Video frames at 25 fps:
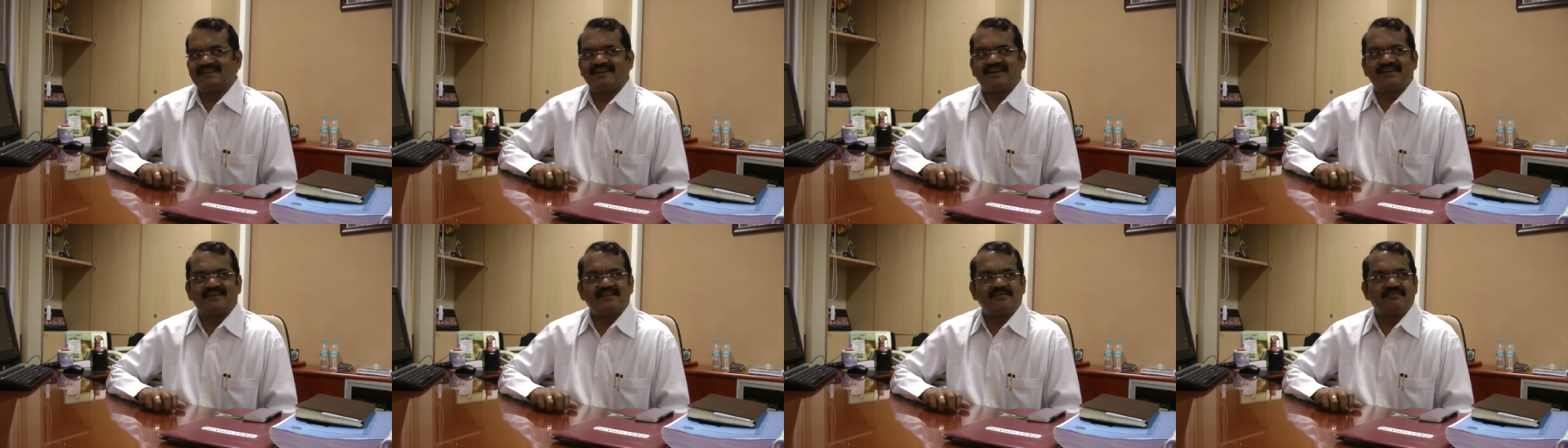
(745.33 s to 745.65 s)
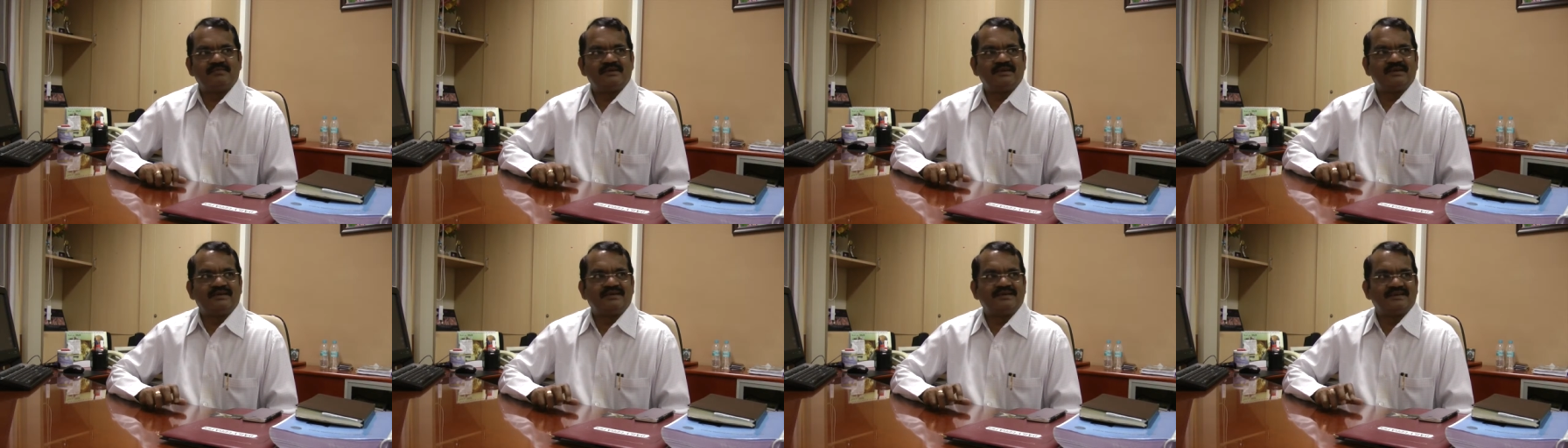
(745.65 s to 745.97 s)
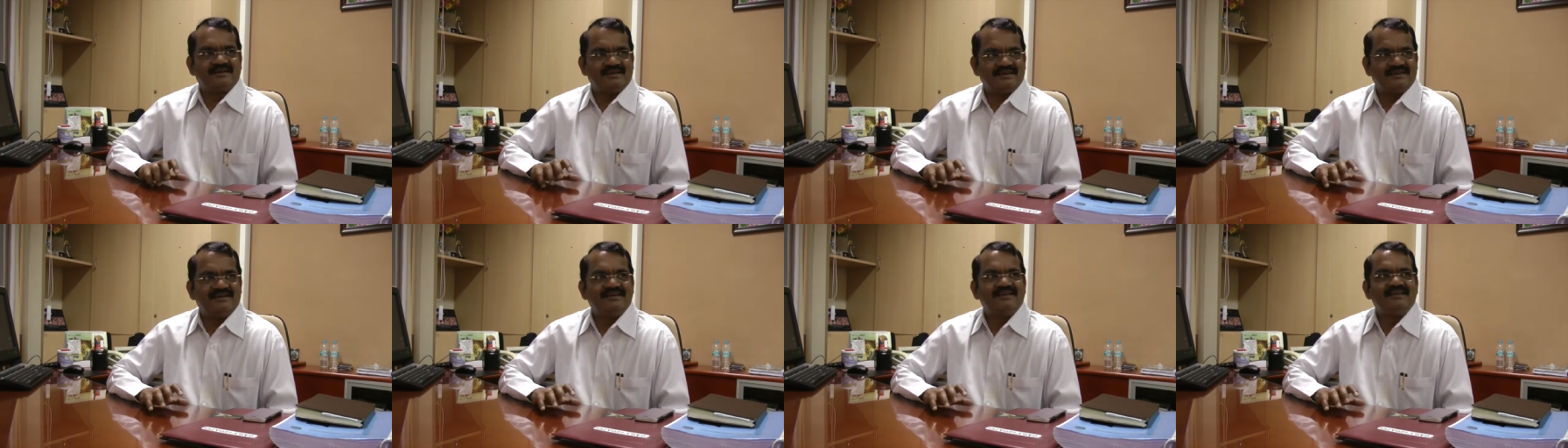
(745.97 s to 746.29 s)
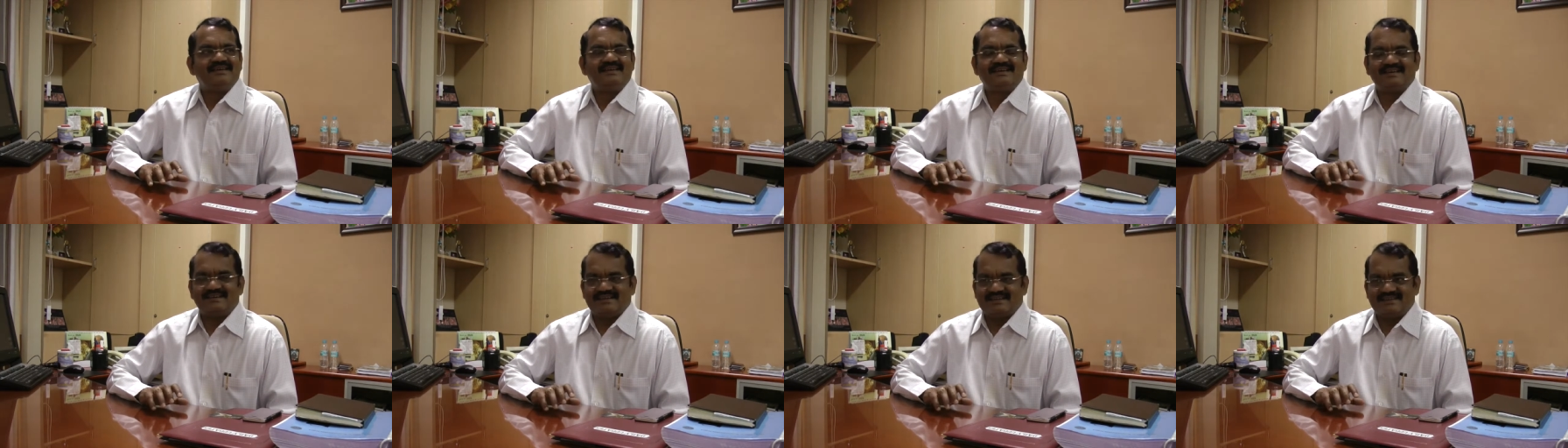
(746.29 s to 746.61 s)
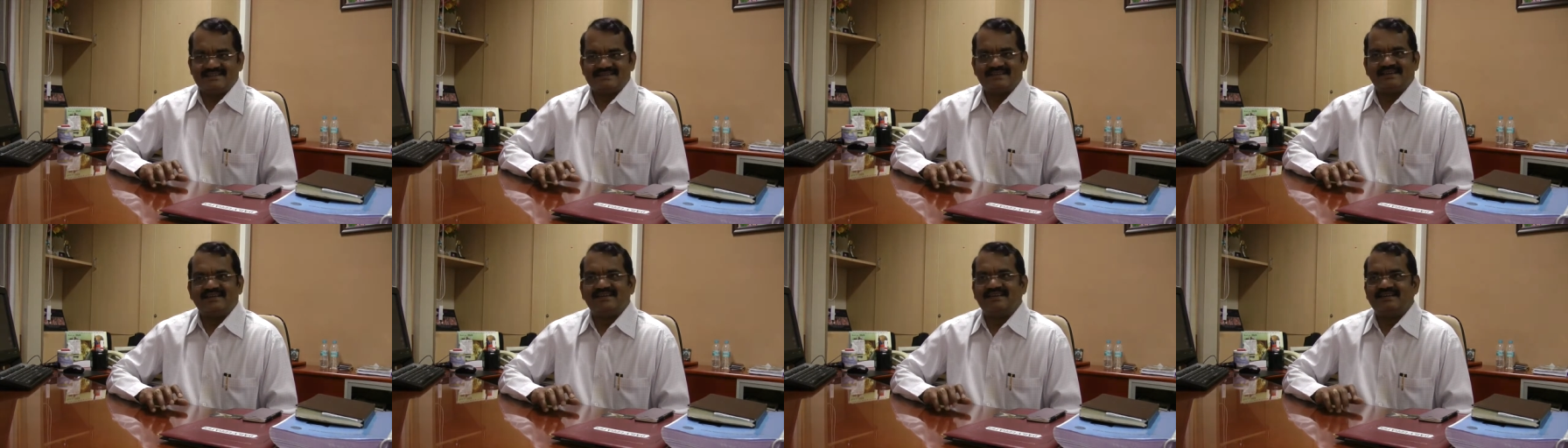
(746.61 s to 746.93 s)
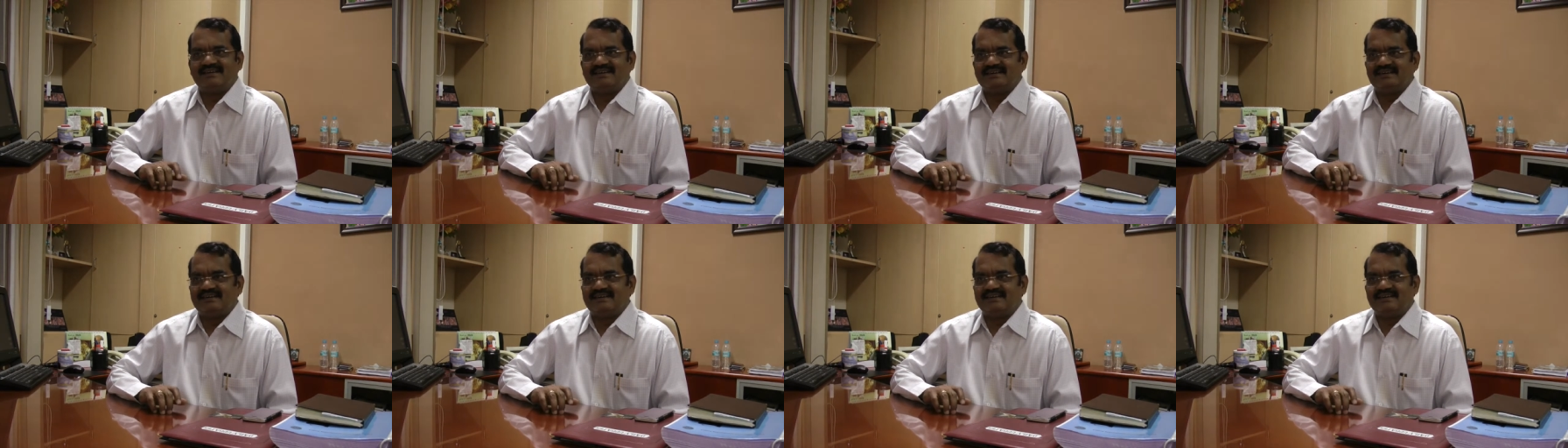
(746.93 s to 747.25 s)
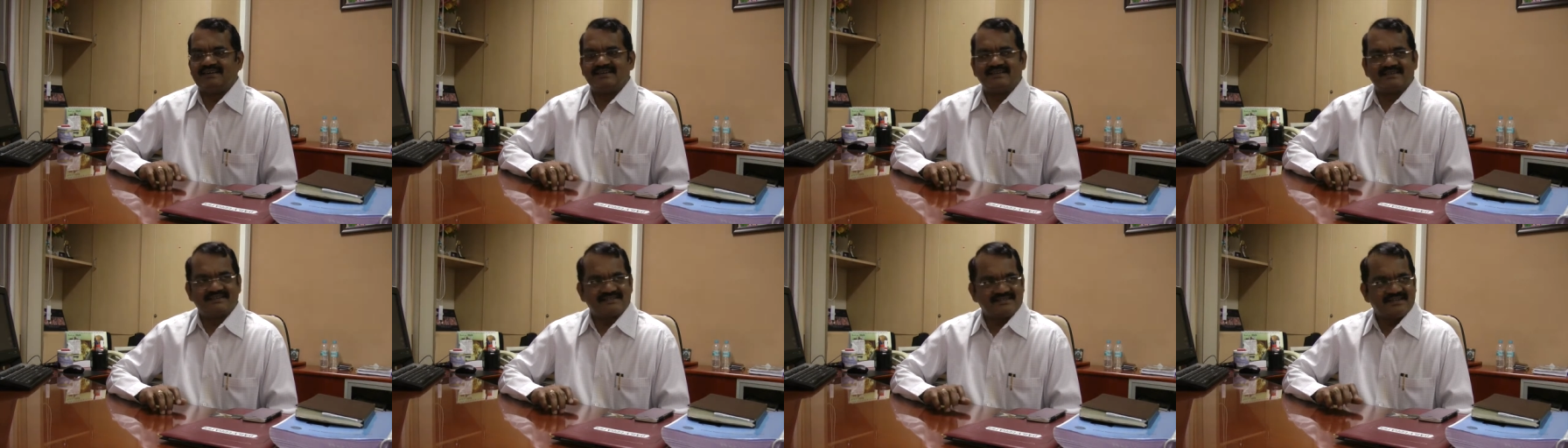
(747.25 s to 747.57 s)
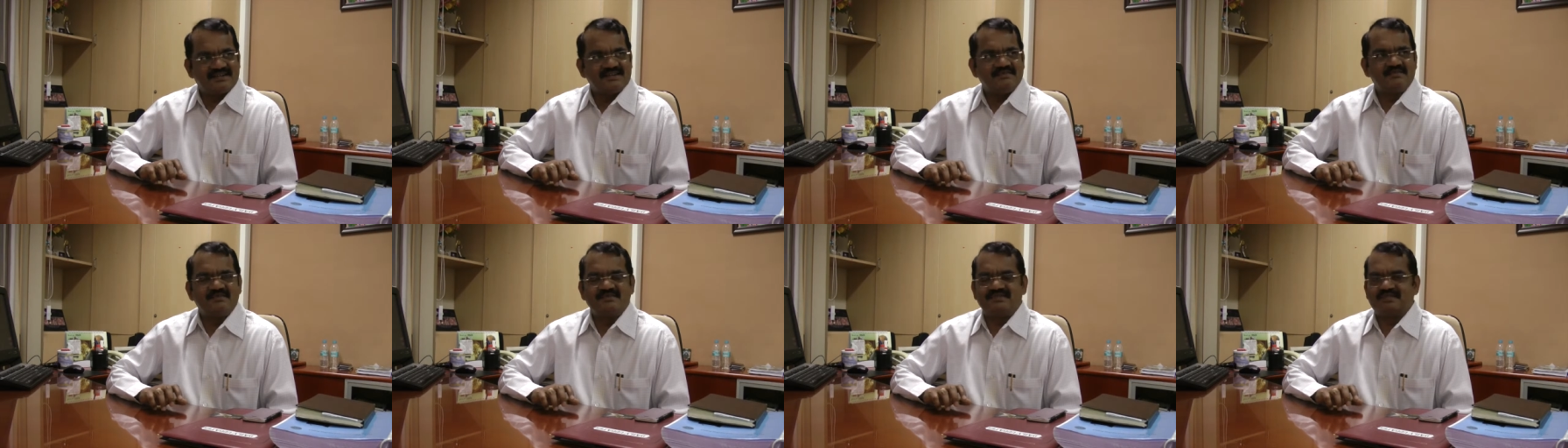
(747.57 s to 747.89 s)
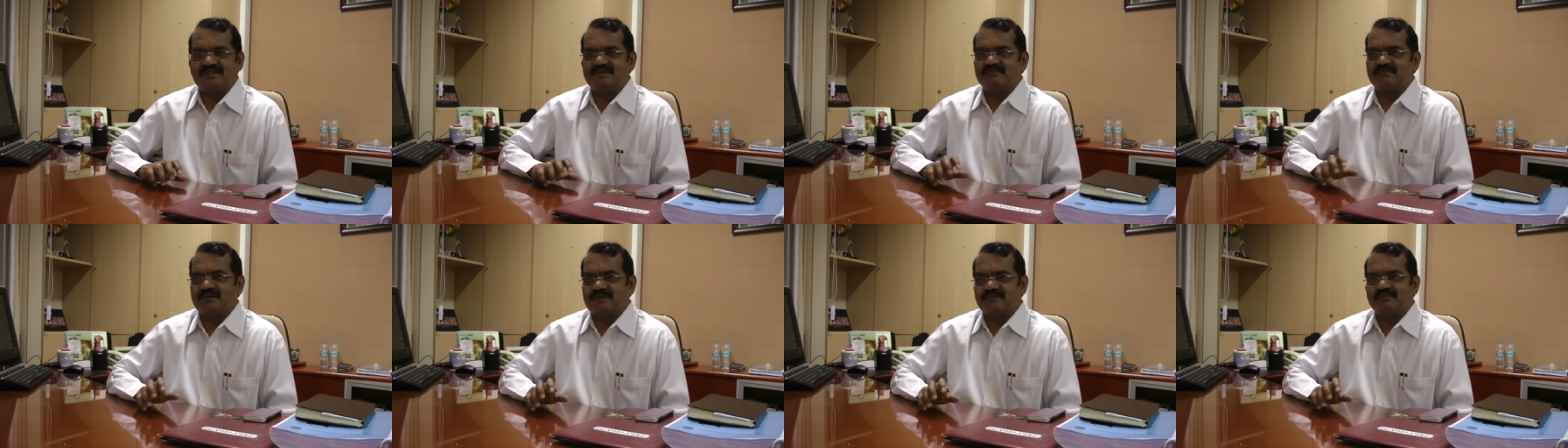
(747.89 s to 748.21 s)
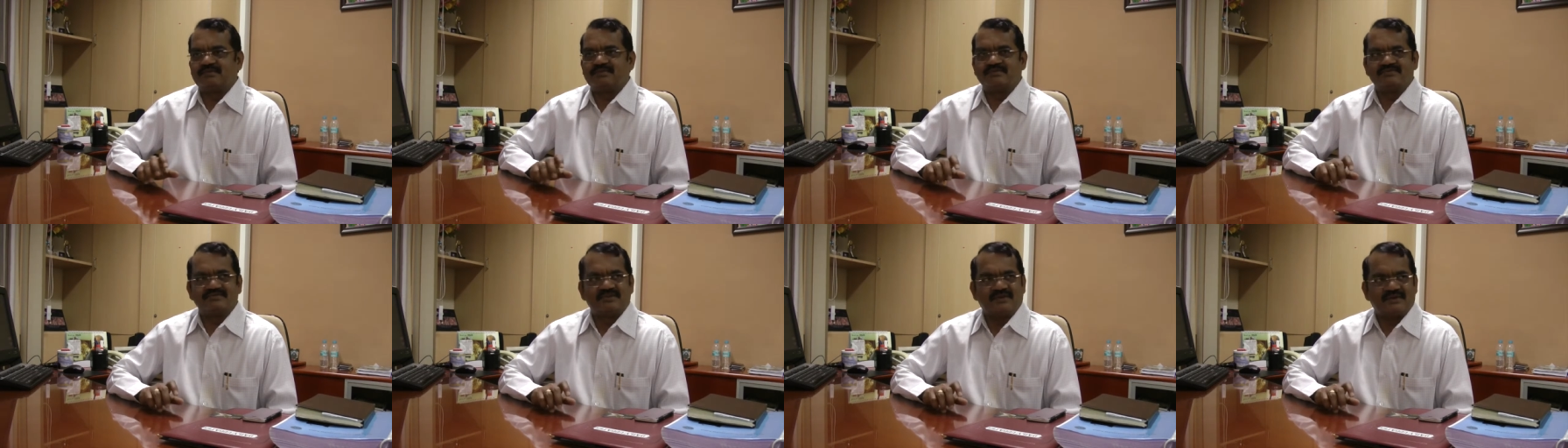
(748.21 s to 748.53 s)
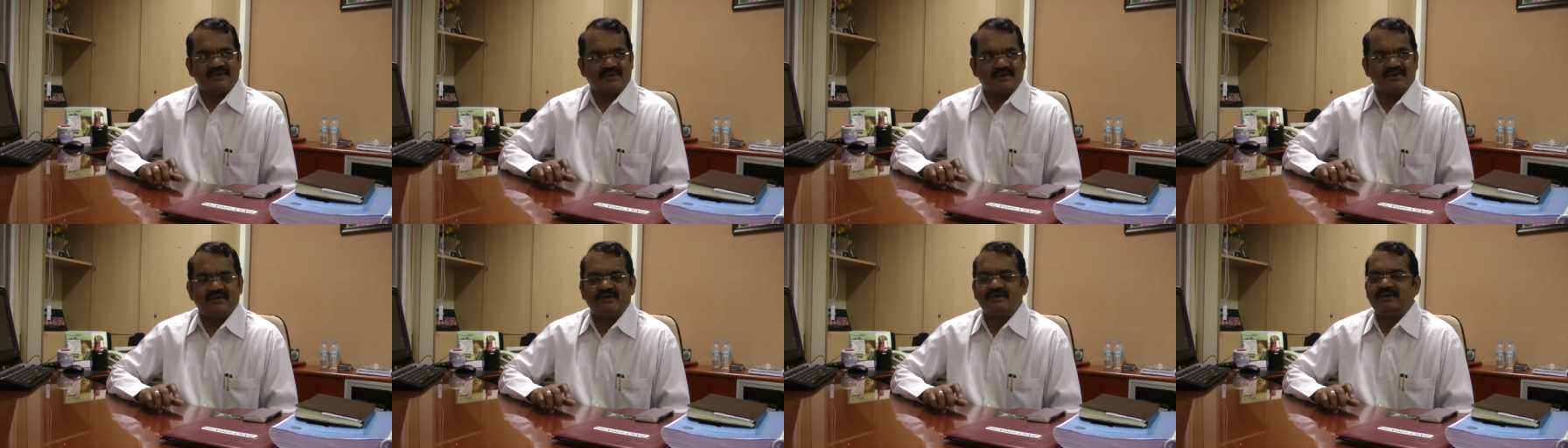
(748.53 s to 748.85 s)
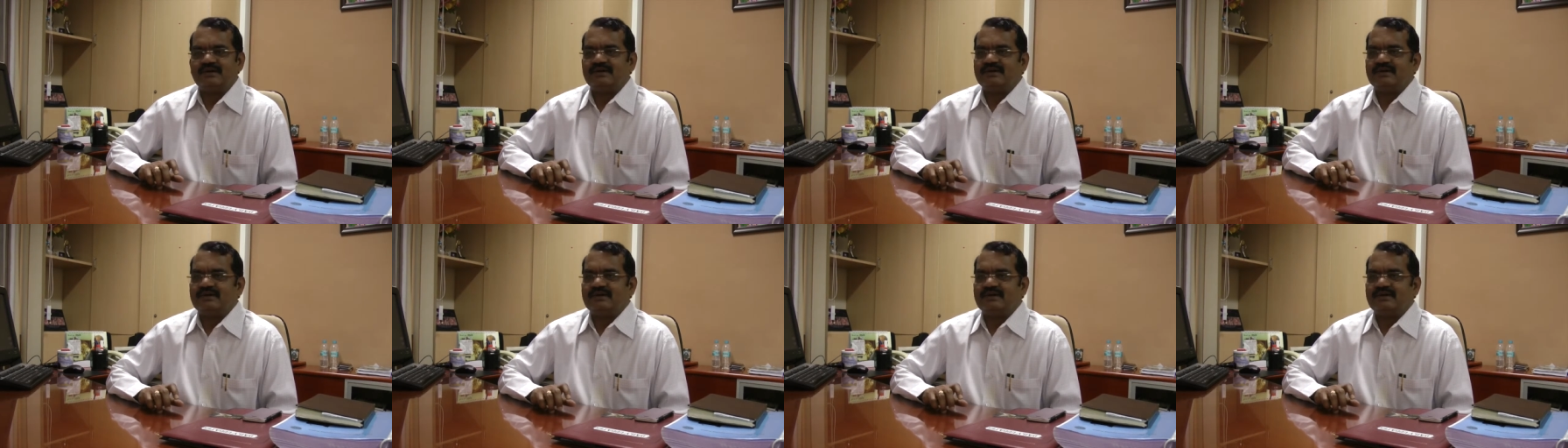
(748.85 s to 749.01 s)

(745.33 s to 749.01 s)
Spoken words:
Aryabhat is X-ray mission by Professor Rao.